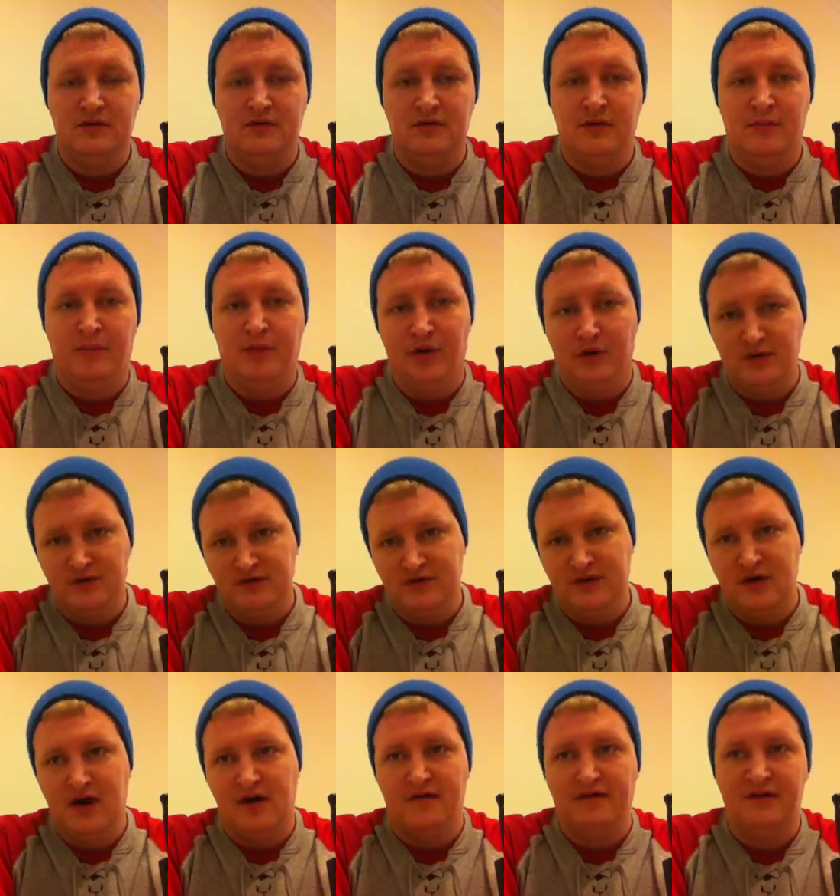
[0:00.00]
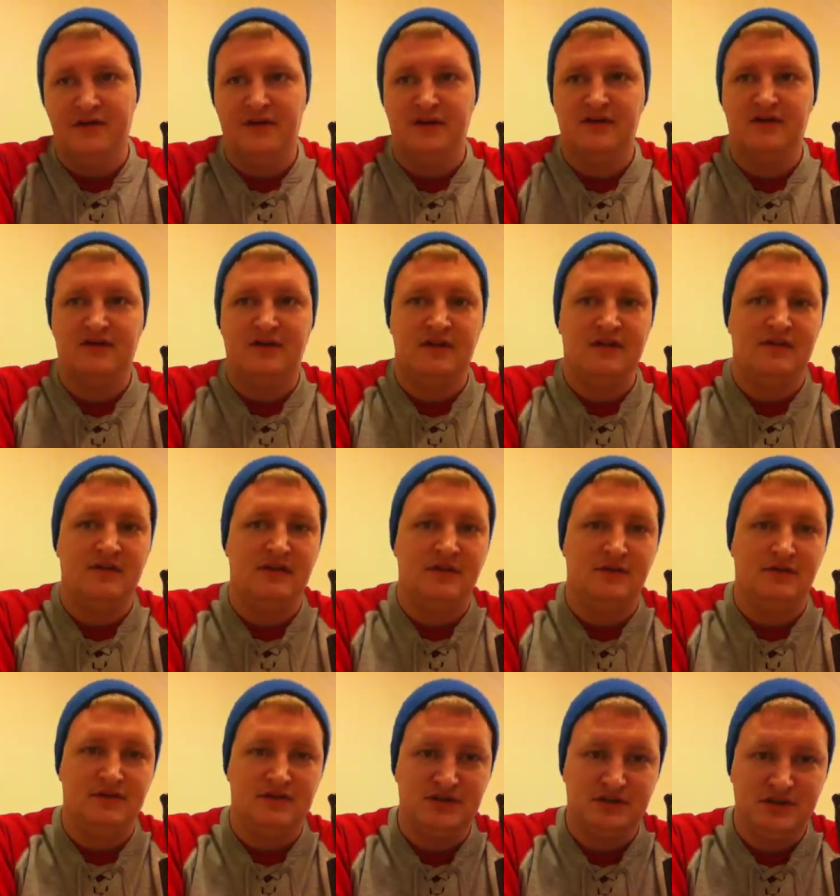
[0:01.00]
the post office. They said
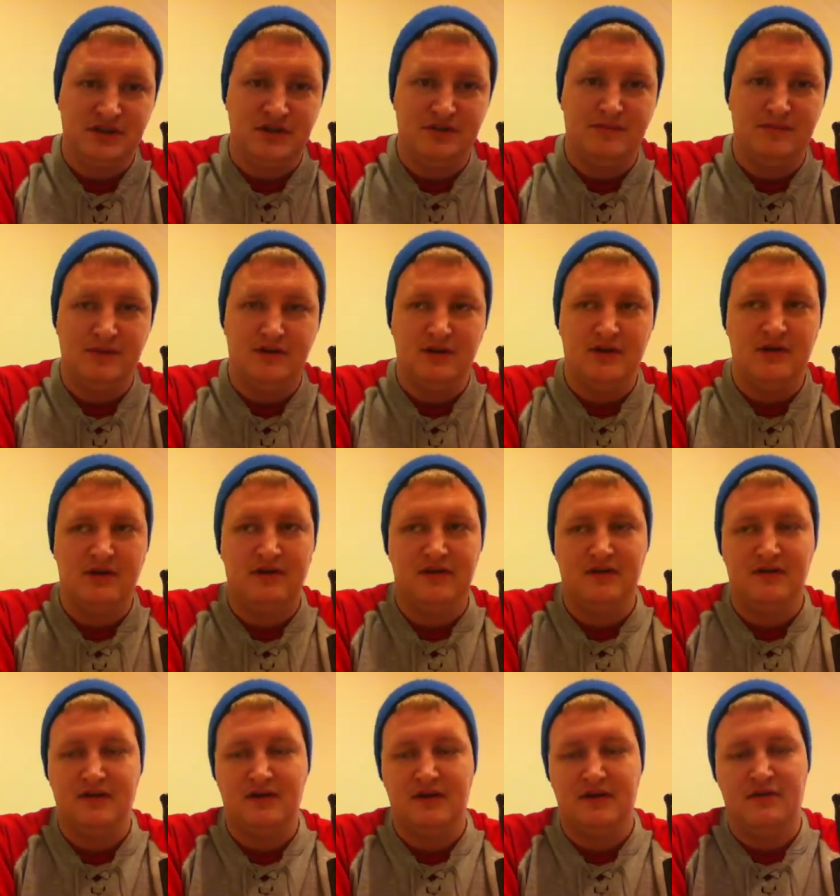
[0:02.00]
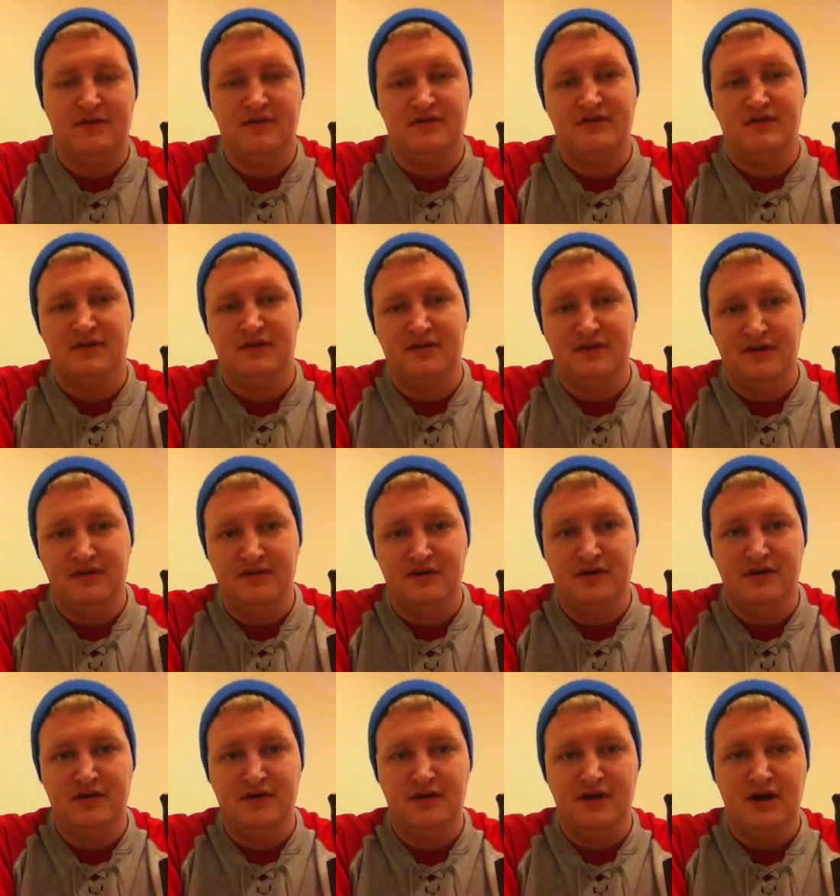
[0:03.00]
it was shipped. It said it was
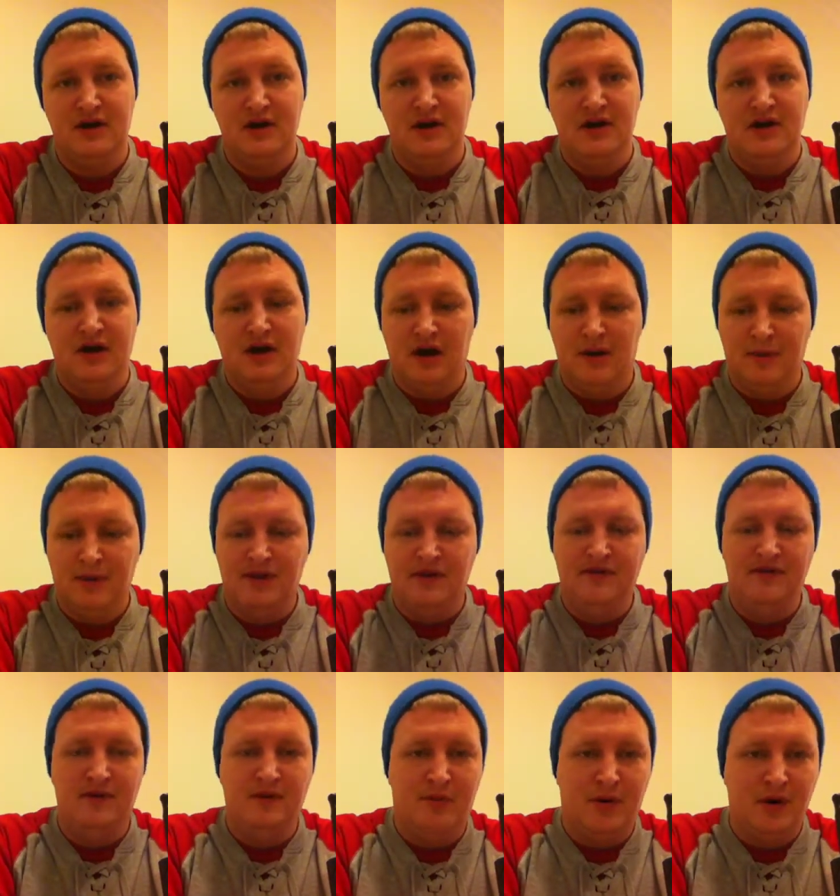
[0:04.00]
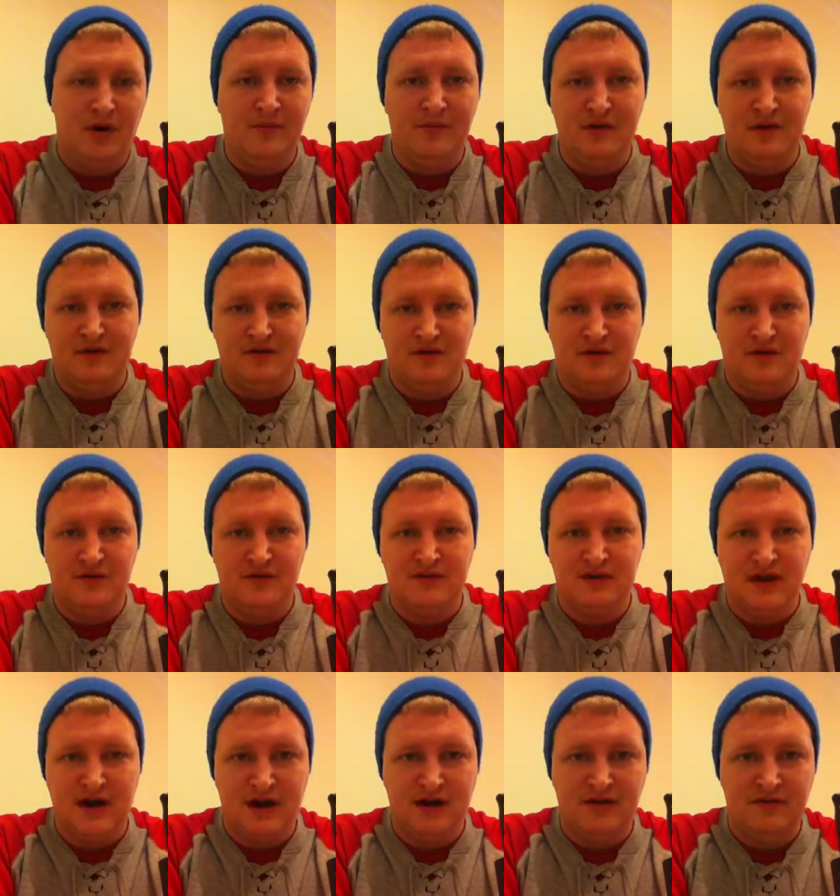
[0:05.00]
delivered. I live in an apartment, so it's
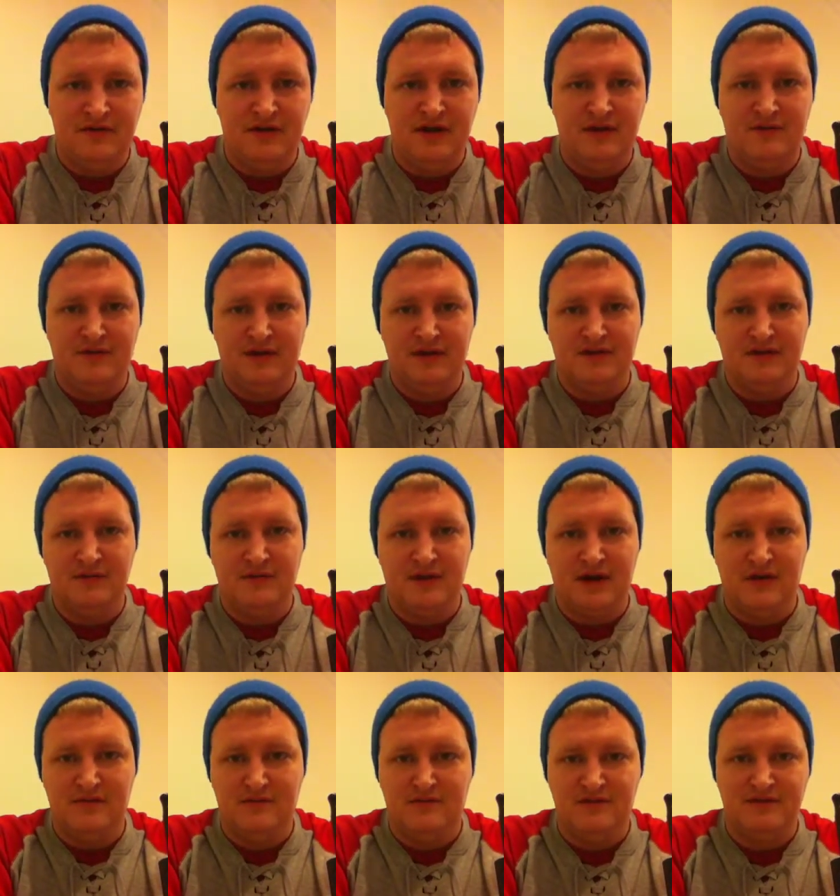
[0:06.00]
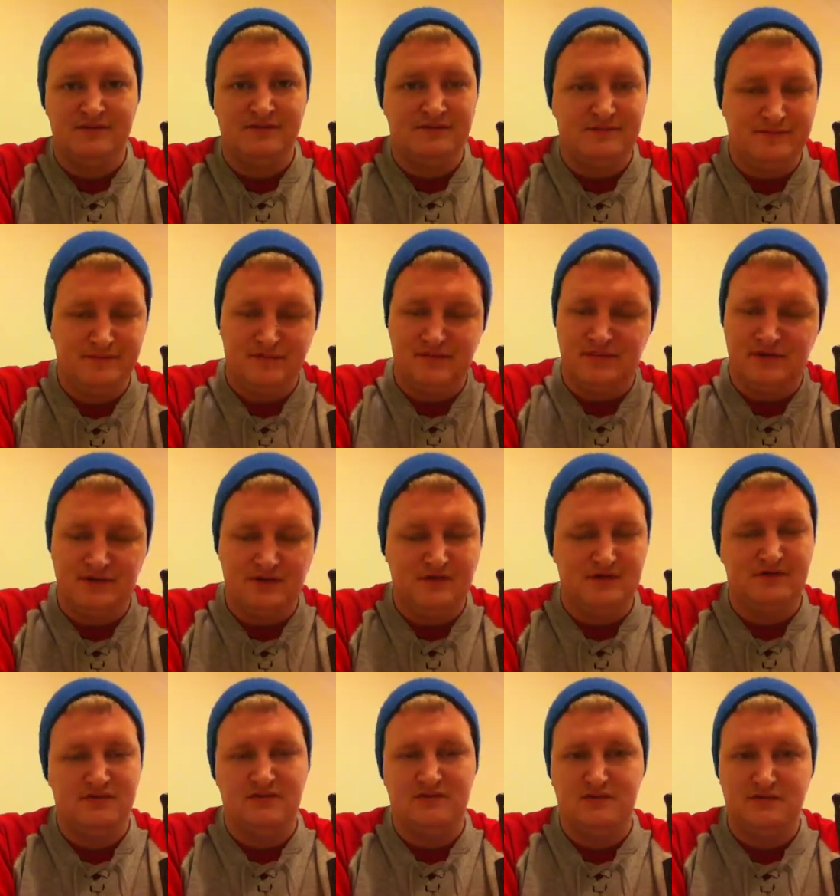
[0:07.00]
kind of iffy. Sometimes
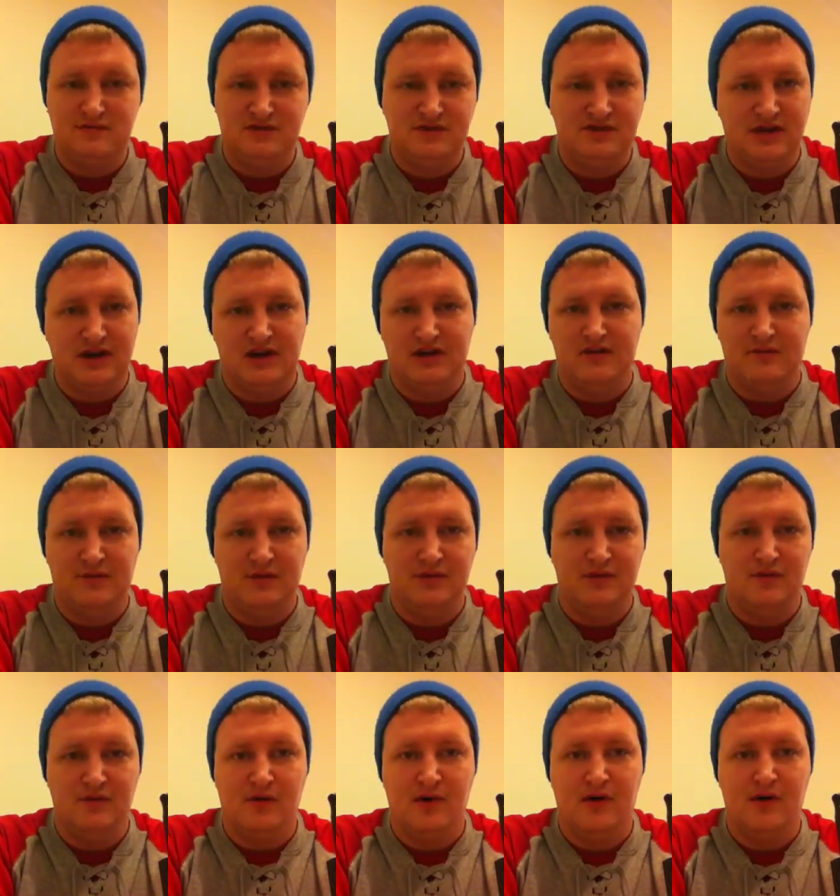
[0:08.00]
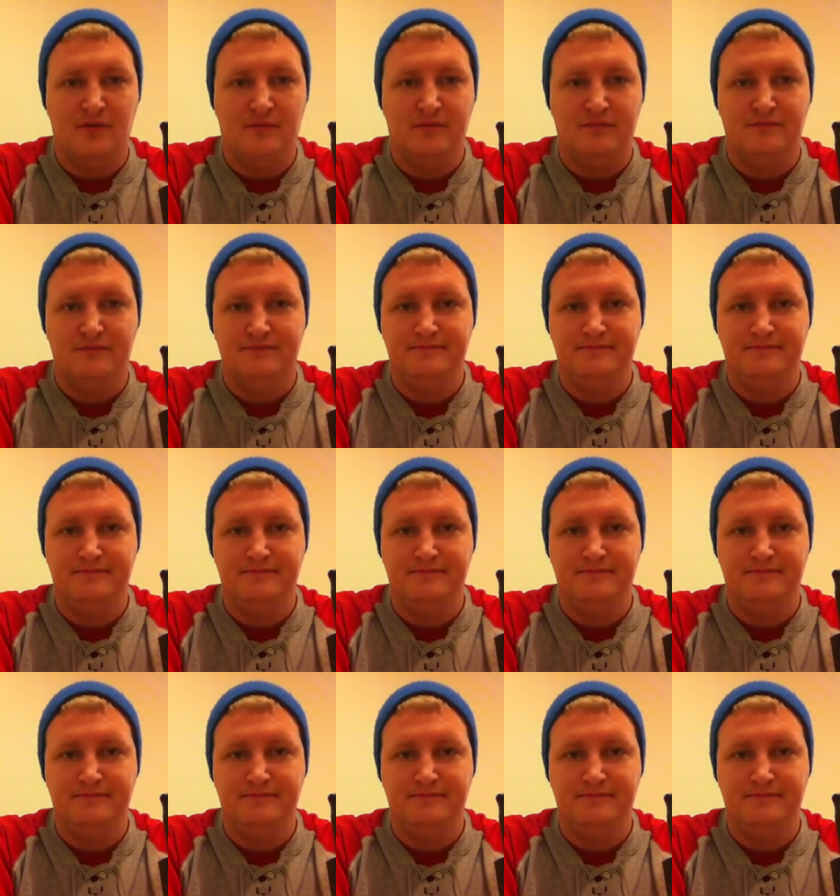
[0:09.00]
shit gets put in the wrong